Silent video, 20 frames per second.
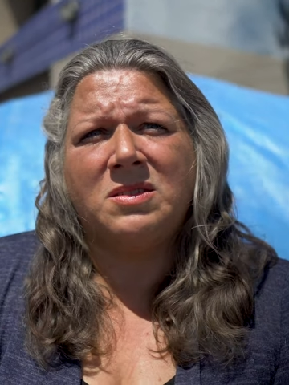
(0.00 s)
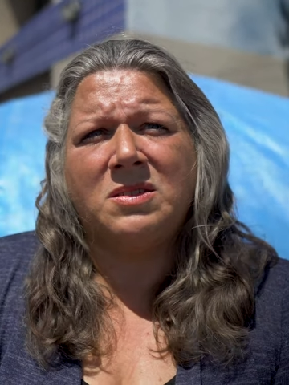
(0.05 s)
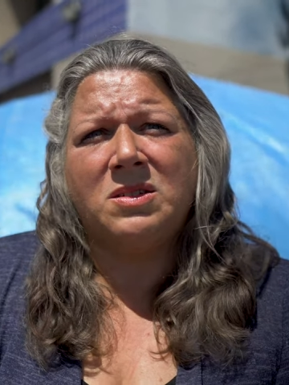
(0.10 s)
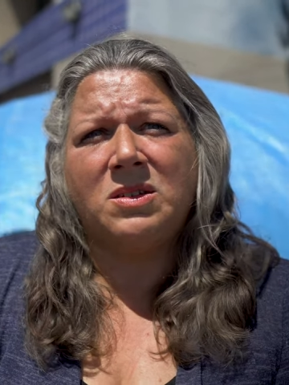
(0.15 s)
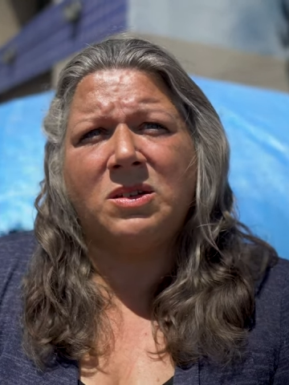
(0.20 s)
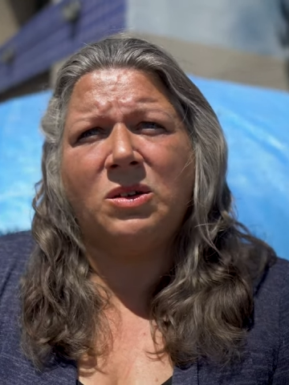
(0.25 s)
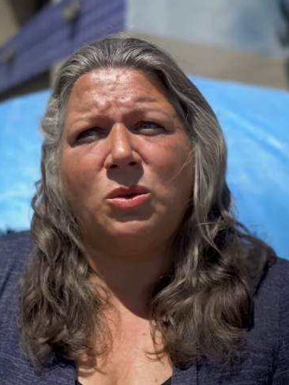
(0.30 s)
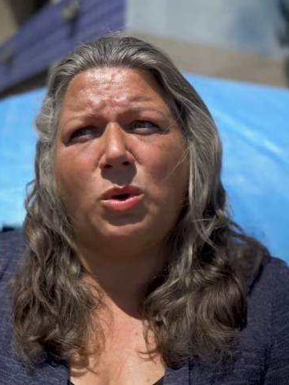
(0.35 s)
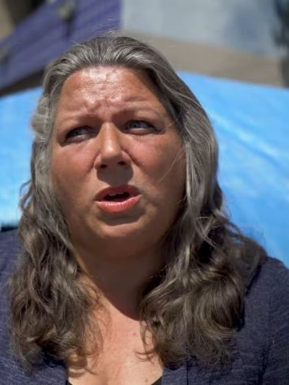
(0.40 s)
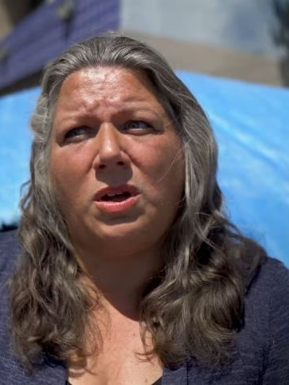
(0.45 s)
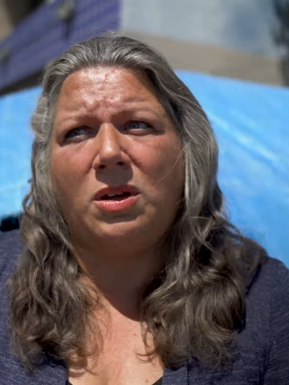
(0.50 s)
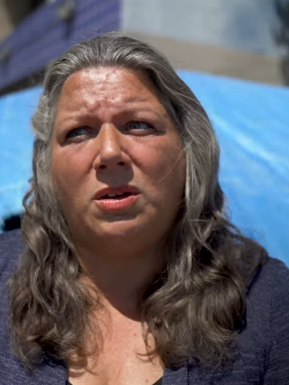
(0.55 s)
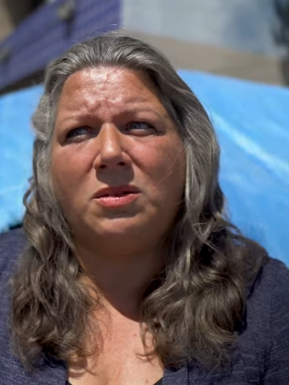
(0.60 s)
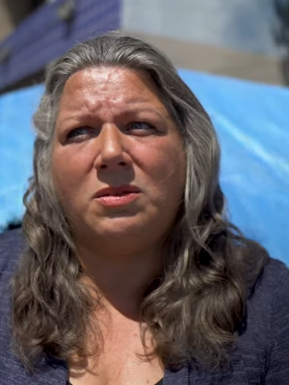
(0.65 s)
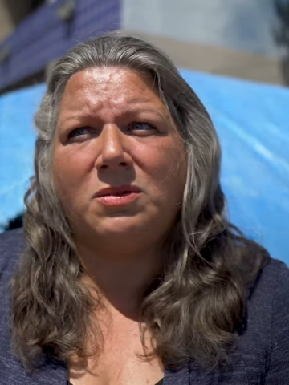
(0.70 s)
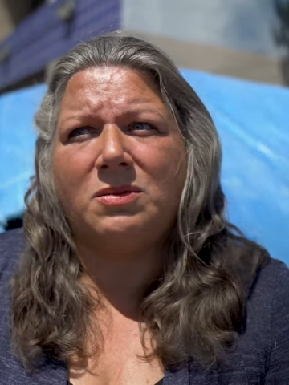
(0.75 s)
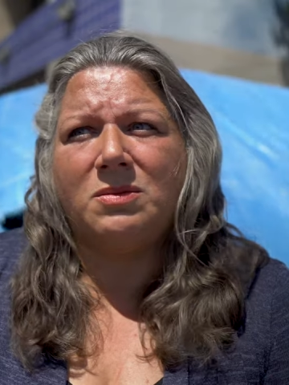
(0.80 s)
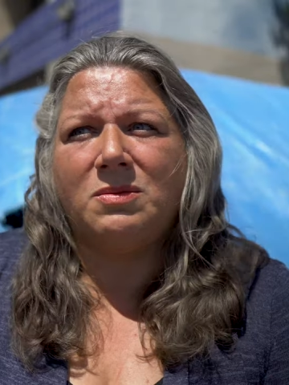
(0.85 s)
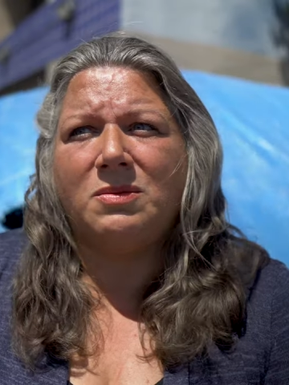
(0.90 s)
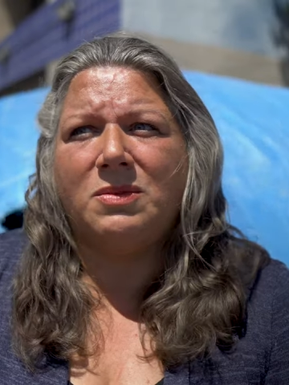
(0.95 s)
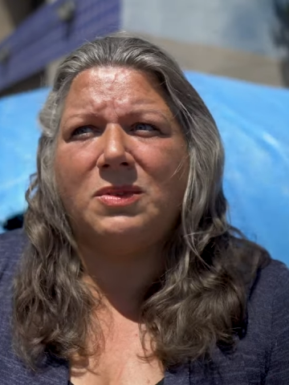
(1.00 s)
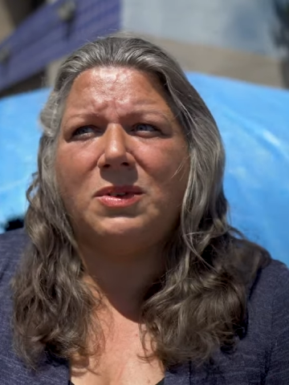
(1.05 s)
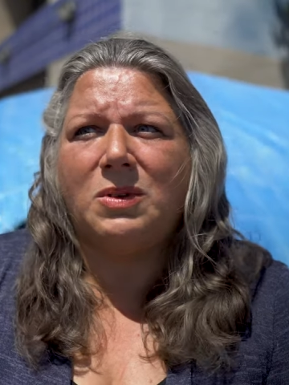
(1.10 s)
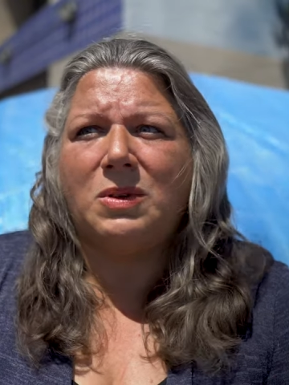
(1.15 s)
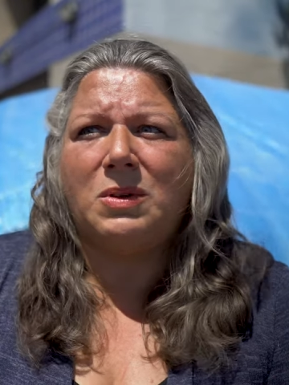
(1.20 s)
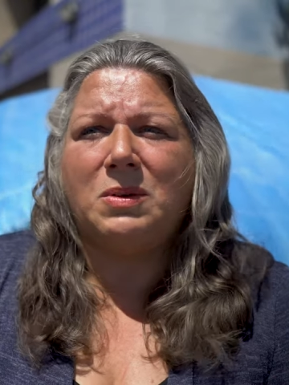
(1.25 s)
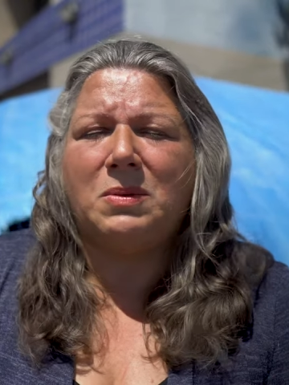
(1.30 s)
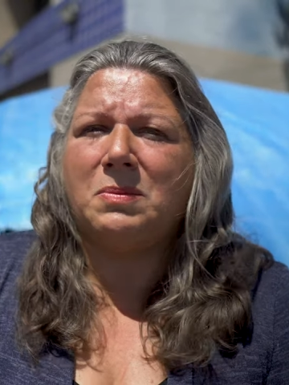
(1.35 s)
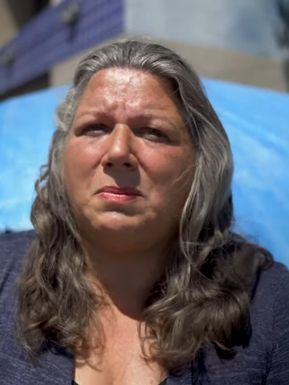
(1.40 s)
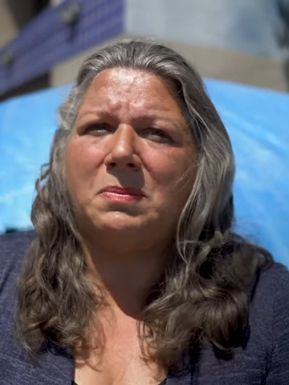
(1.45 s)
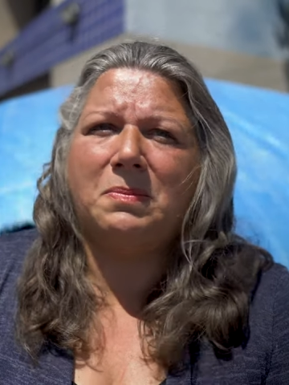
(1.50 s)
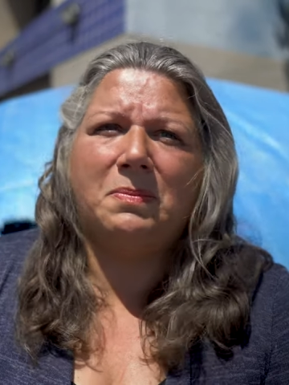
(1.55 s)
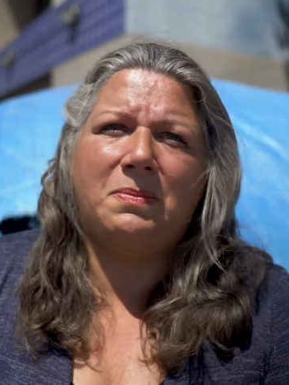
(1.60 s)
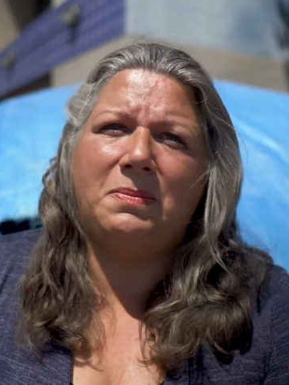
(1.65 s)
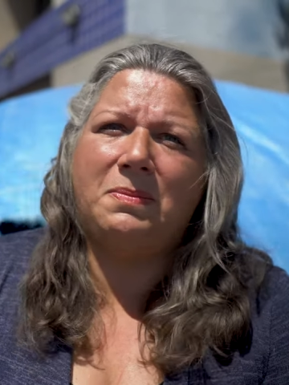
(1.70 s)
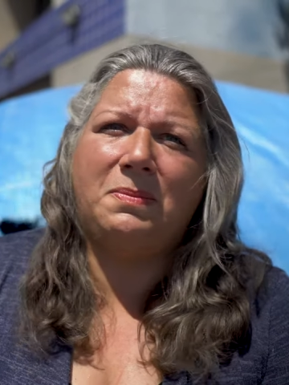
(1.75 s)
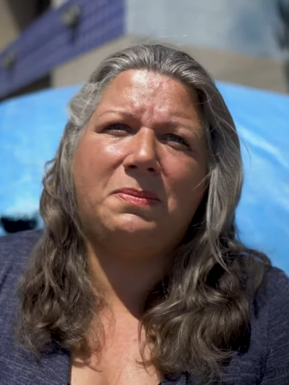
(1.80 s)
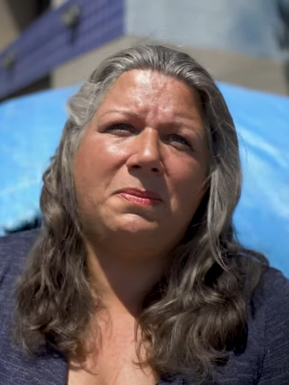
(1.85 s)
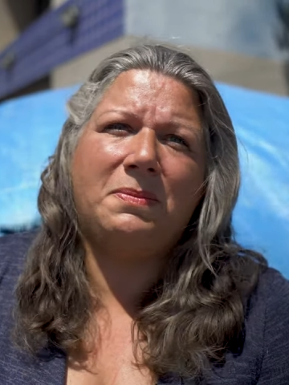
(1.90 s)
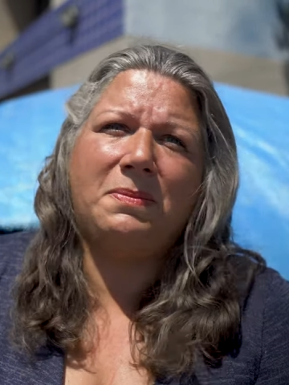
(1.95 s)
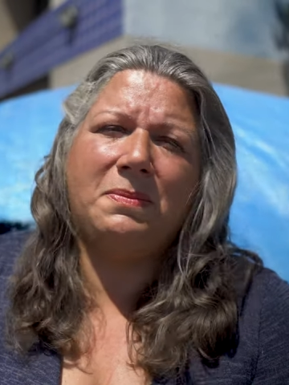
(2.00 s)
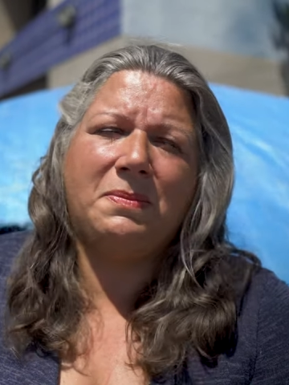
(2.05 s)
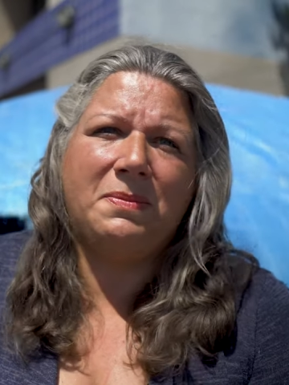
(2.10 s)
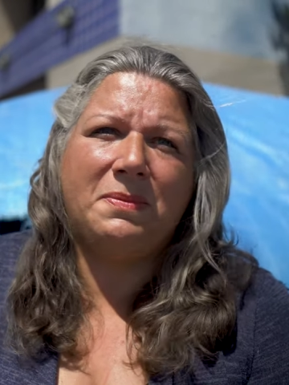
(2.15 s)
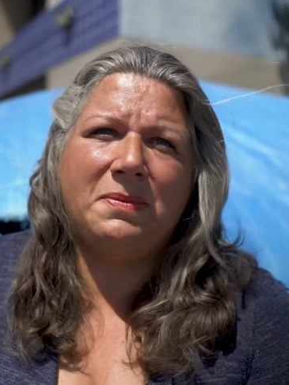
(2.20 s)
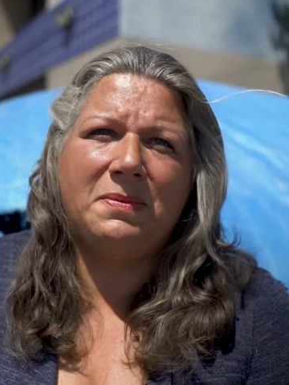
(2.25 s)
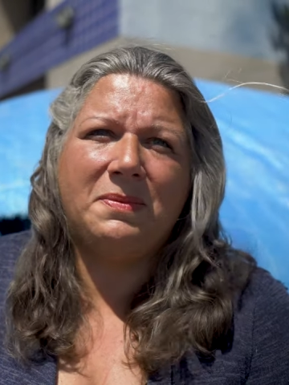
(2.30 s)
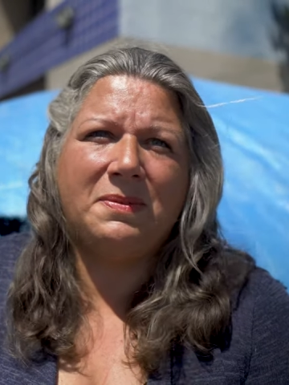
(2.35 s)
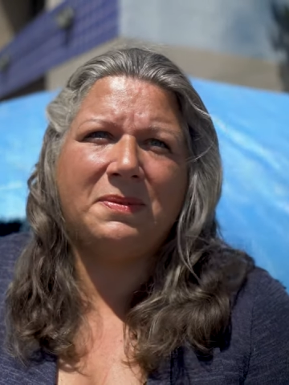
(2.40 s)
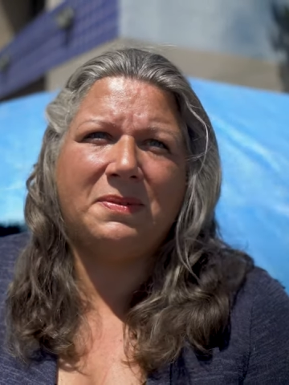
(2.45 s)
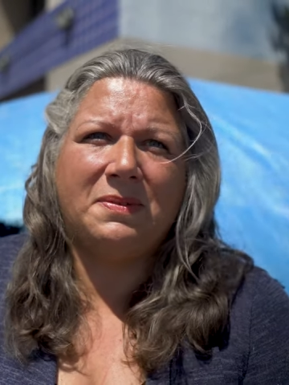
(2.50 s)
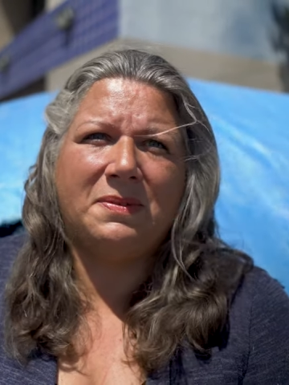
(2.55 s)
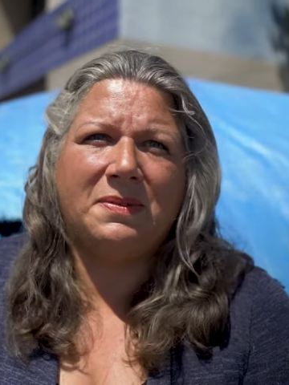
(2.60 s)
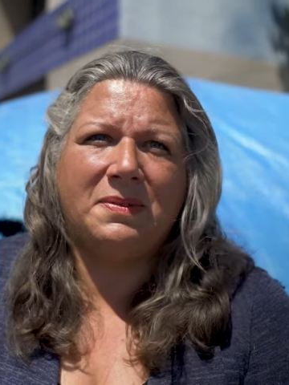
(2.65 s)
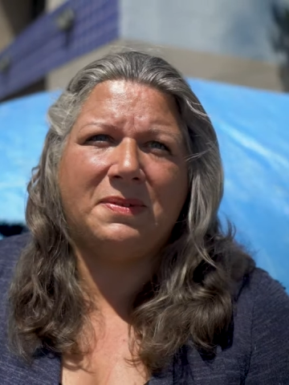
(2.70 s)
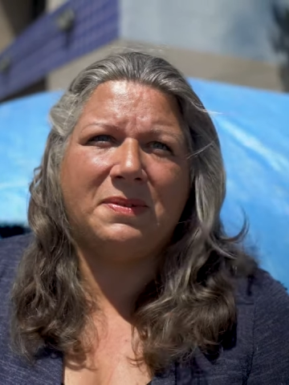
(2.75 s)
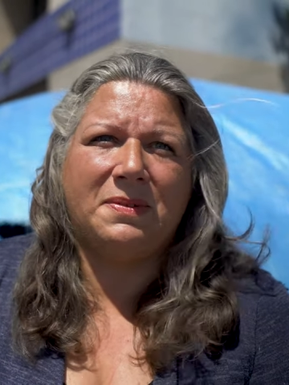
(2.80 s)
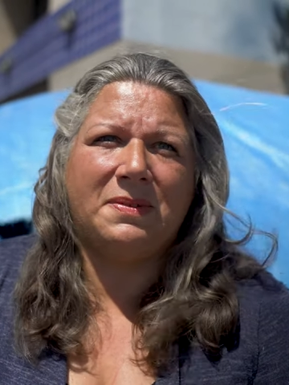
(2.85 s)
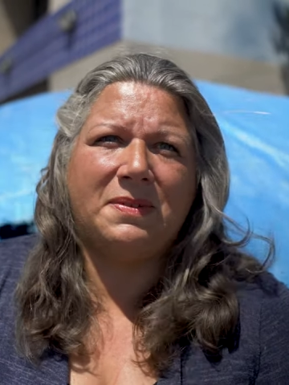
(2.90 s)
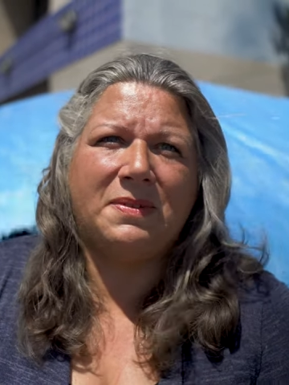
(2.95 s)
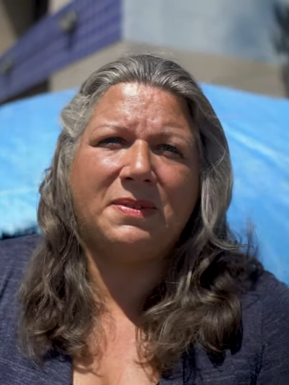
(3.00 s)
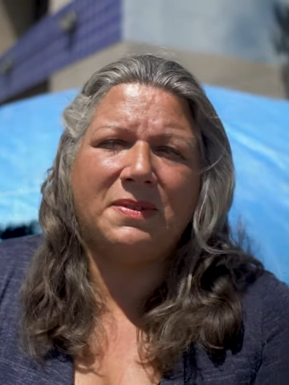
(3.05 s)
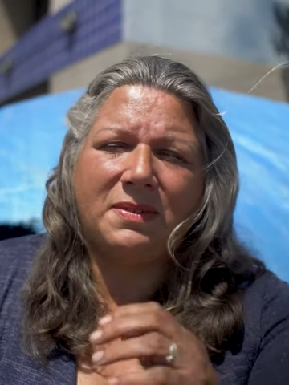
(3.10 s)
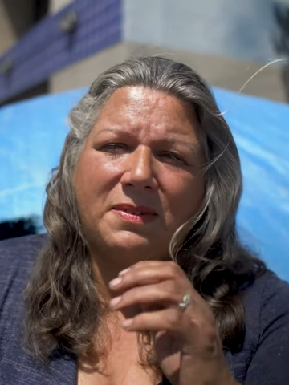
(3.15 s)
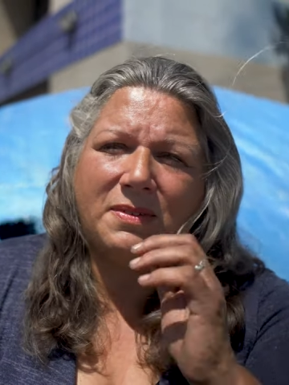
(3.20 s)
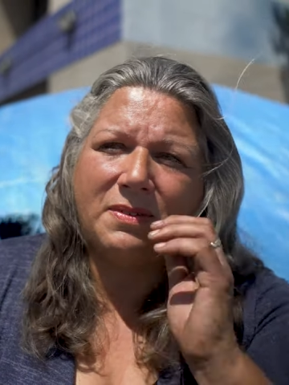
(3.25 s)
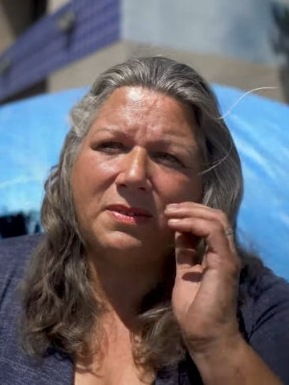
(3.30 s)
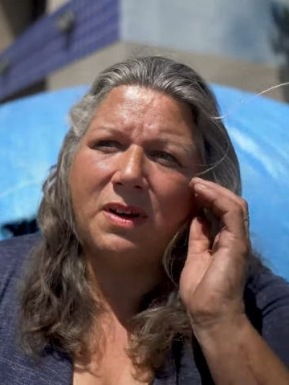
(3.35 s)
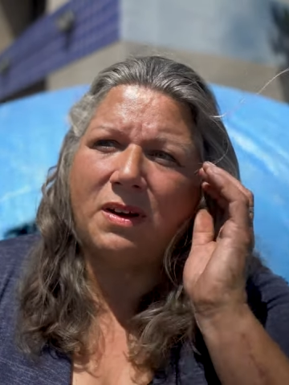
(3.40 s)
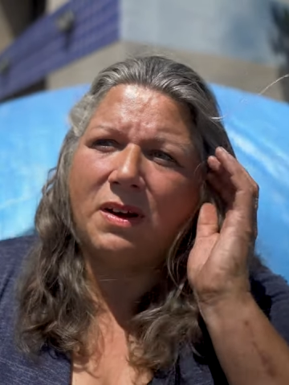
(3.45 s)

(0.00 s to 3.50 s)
and they're going to house two people in each one of those.